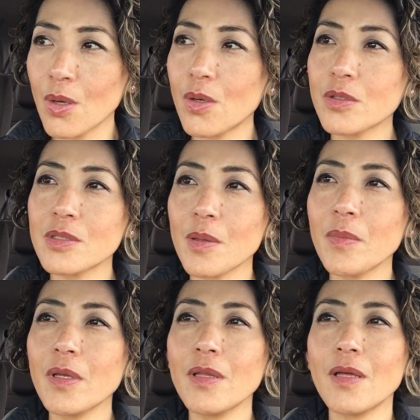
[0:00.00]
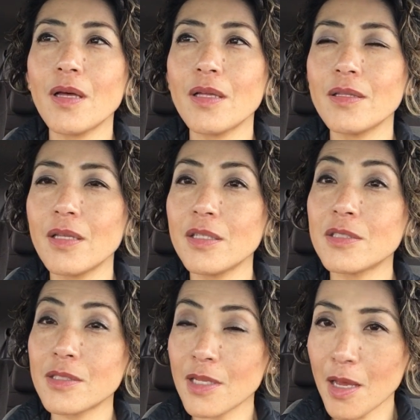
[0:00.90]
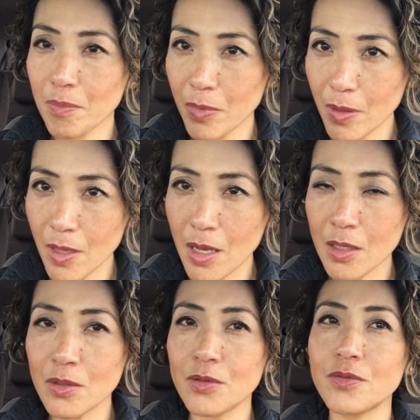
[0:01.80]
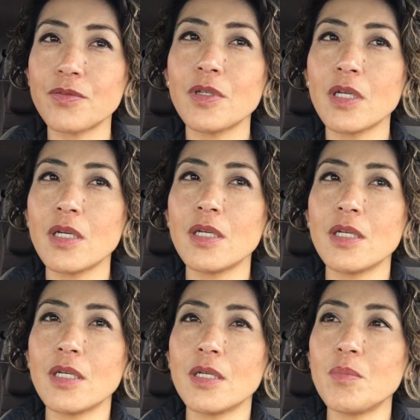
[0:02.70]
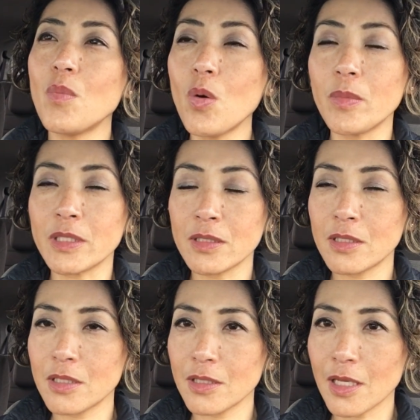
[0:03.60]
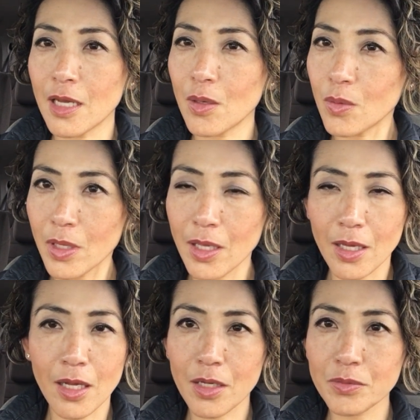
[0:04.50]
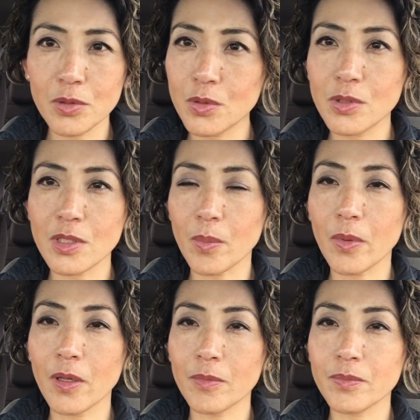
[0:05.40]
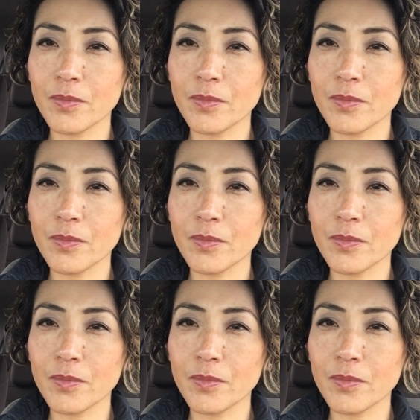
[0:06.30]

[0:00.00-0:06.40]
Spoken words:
or something that they snap out of moment that, okay, I have to do something.